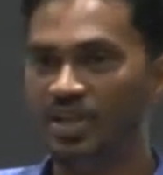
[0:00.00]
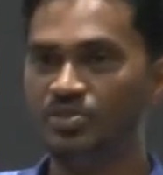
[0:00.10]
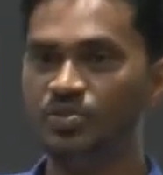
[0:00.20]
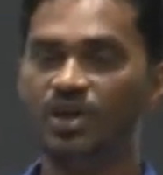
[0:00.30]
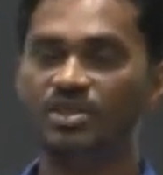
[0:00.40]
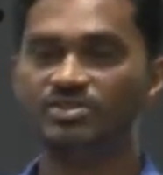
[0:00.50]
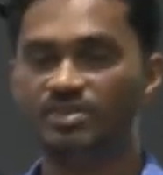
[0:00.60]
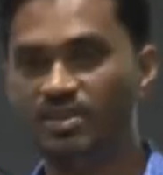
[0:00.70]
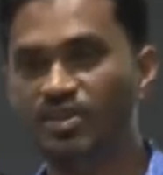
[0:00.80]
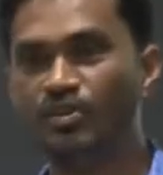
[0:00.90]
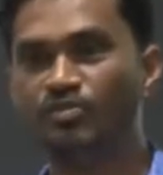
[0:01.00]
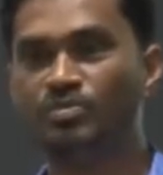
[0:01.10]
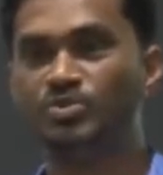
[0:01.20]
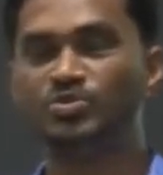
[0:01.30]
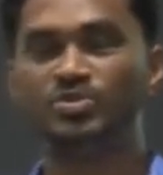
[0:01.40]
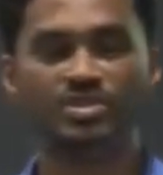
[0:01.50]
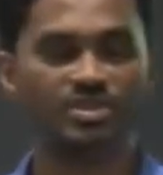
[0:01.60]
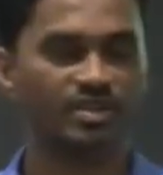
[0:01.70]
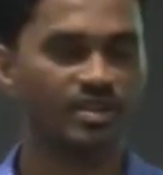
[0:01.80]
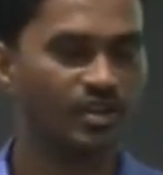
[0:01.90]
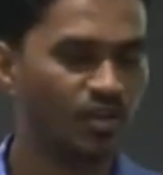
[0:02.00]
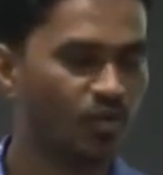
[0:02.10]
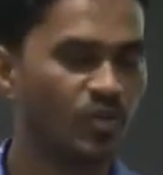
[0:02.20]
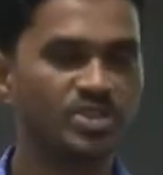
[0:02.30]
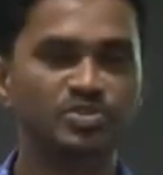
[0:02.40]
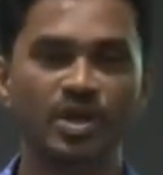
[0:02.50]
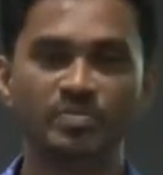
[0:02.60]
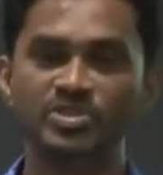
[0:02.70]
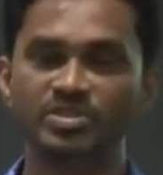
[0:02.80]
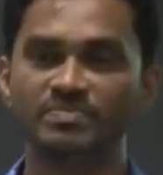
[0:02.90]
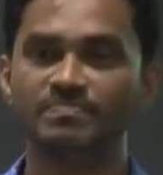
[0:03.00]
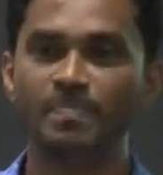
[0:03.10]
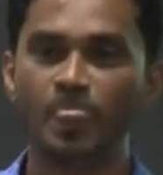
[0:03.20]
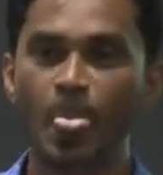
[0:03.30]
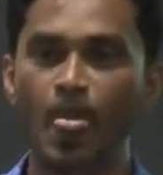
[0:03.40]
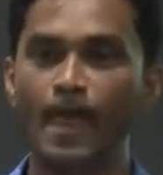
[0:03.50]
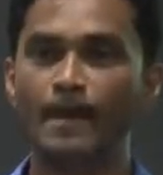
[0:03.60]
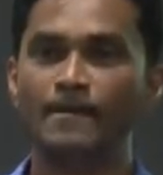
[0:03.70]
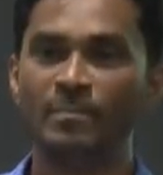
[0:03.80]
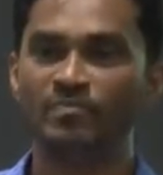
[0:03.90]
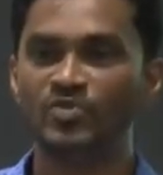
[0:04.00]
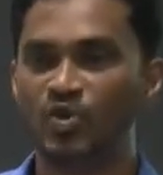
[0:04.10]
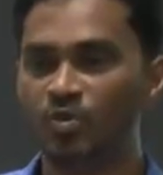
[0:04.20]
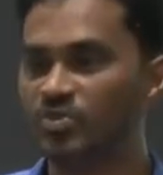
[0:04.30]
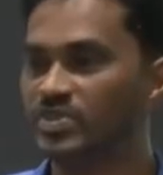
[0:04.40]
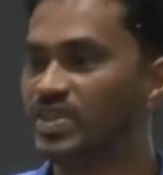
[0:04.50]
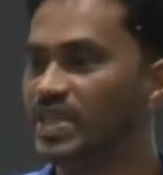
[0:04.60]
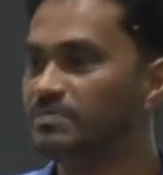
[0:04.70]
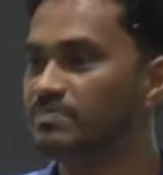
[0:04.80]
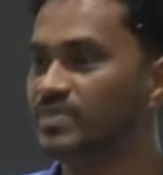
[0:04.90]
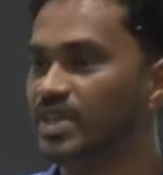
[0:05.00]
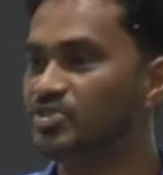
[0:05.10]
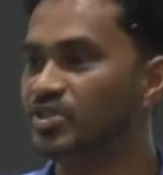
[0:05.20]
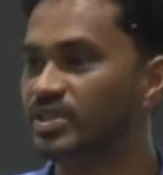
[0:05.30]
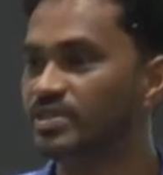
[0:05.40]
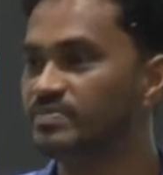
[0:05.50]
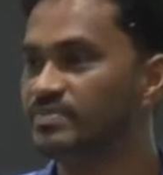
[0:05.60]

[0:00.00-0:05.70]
you ask from a student, what is your ambition? So obviously, engineer,